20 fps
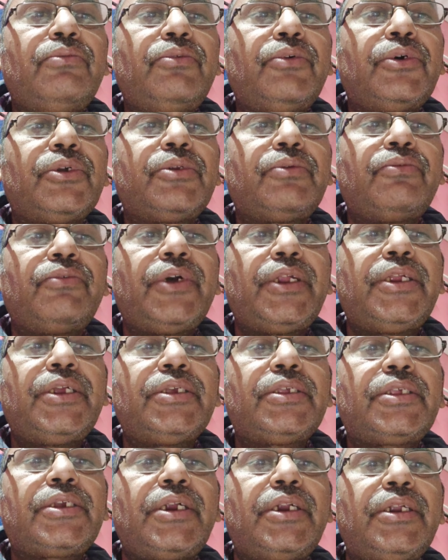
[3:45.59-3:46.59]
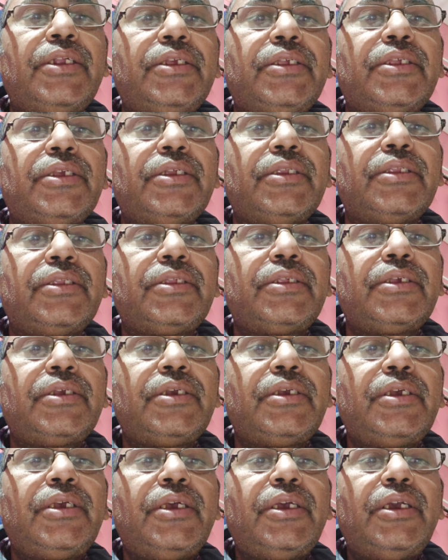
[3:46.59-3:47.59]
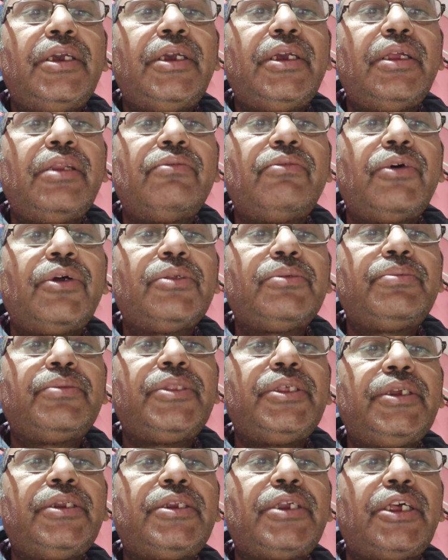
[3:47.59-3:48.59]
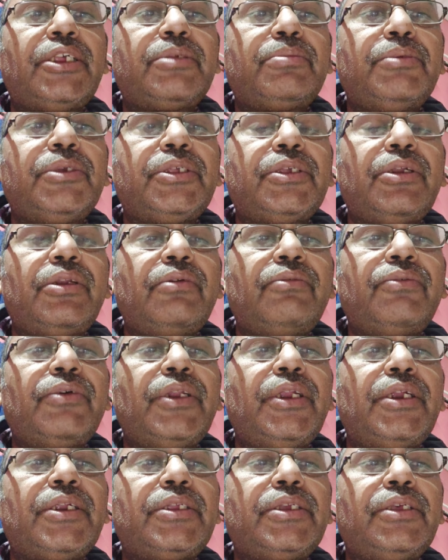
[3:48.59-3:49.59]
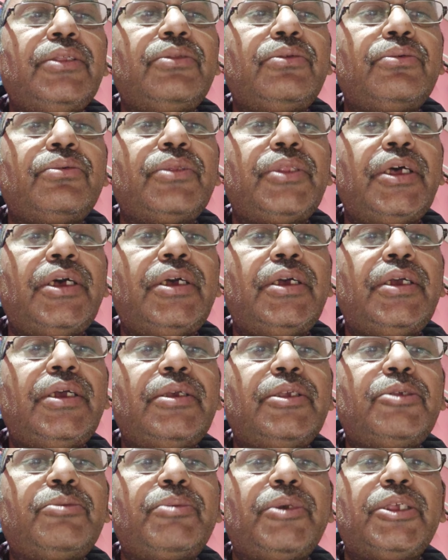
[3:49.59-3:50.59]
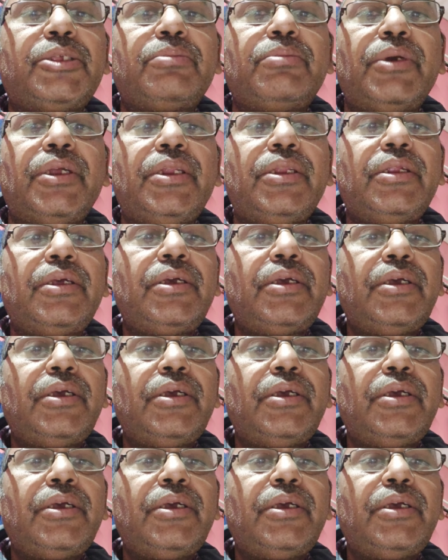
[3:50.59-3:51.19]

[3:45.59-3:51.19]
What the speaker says: for various conditions involves the transmission of energy through the specimen,